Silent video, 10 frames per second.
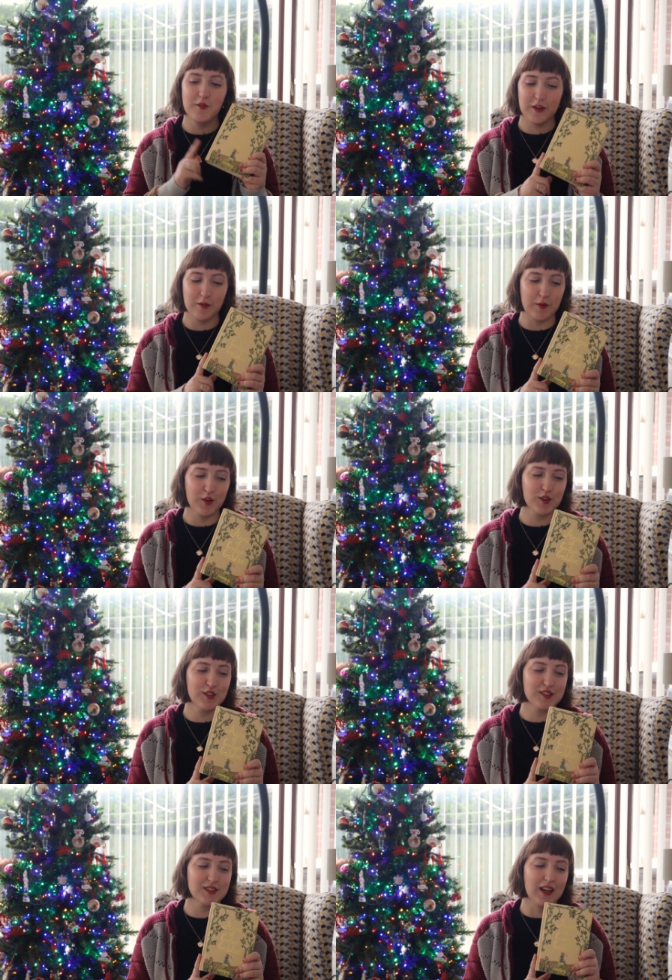favourite
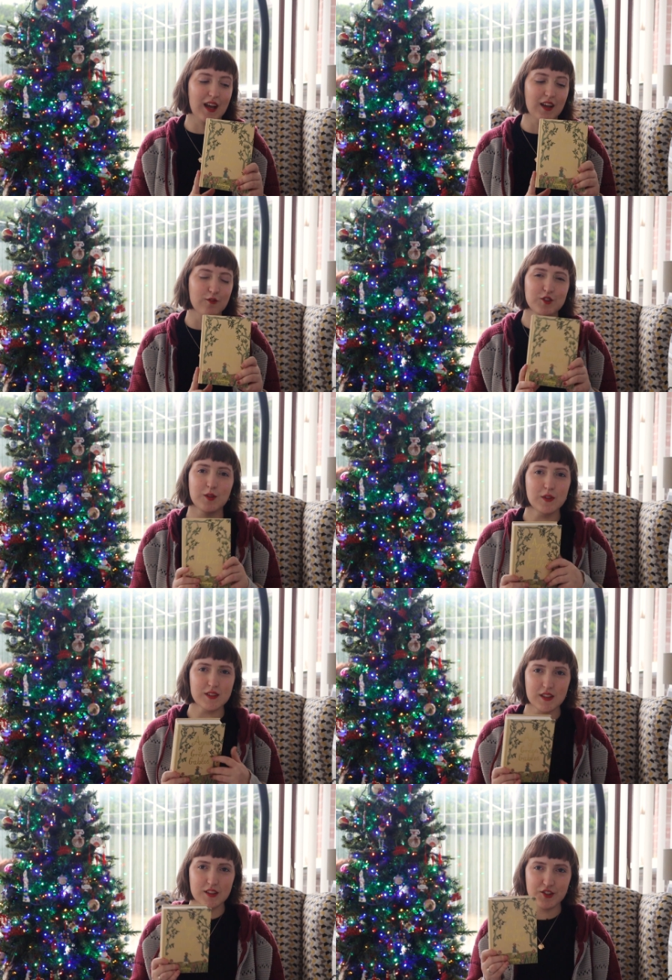books, and for some
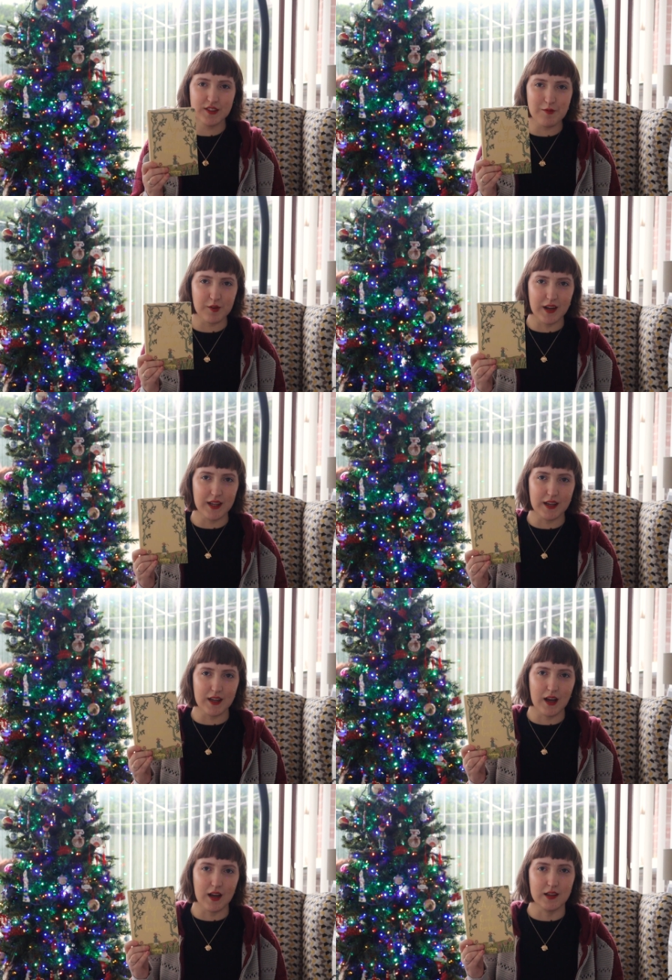reason I just never read
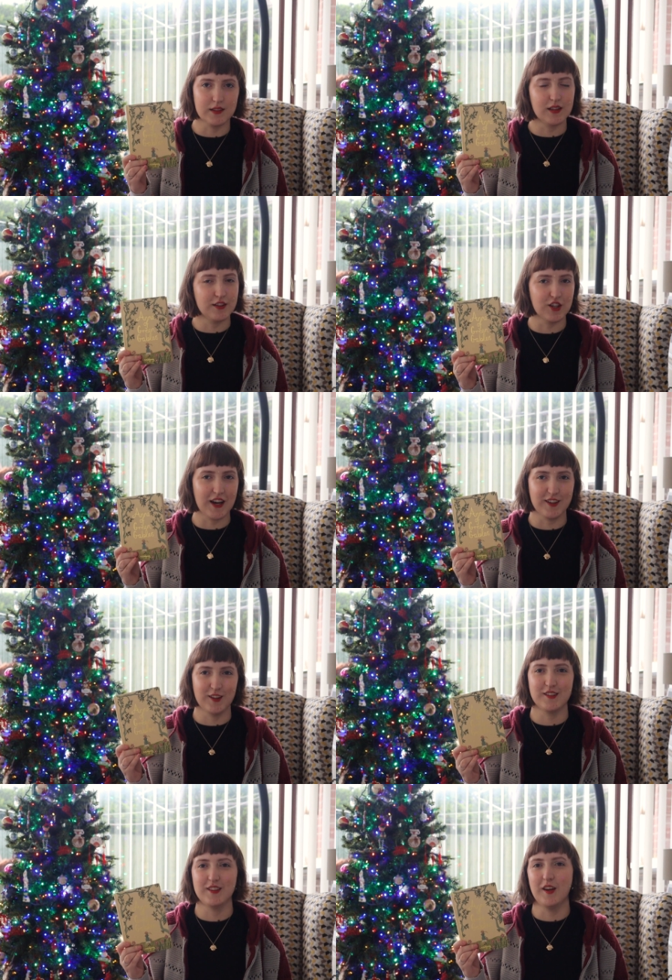it as a child,